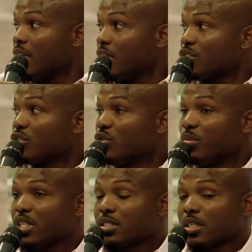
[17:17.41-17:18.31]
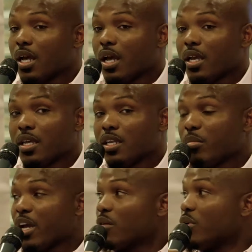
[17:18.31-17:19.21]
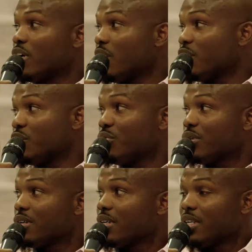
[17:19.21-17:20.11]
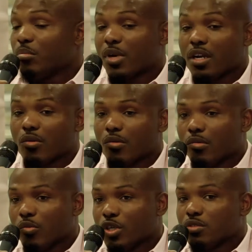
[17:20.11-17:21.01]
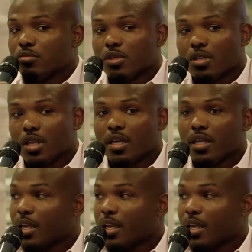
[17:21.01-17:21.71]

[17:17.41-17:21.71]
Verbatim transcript: in school because it didn't matter what color you were, it didn't matter what you look like.